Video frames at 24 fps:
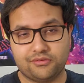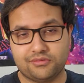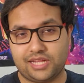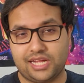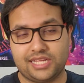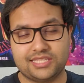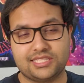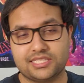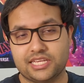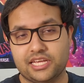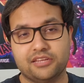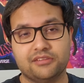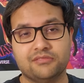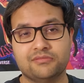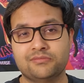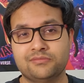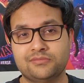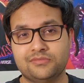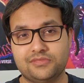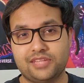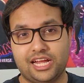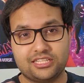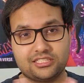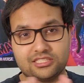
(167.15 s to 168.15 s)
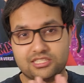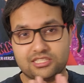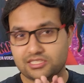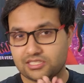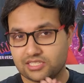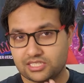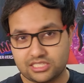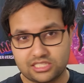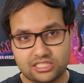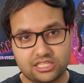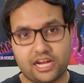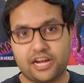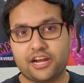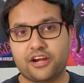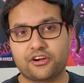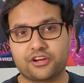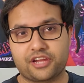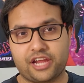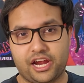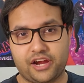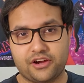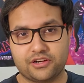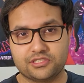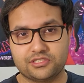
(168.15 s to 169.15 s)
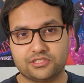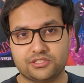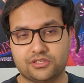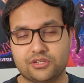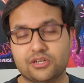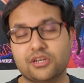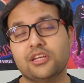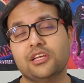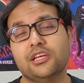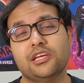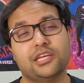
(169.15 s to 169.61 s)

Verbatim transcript: That's it. That's his entire character.